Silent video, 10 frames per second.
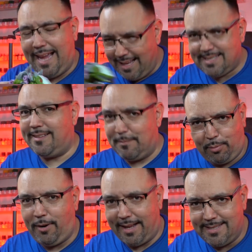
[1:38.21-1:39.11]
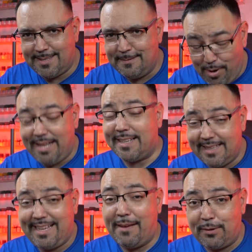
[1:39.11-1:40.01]
excellent price.
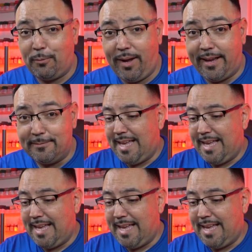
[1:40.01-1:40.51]
Practically gave it away.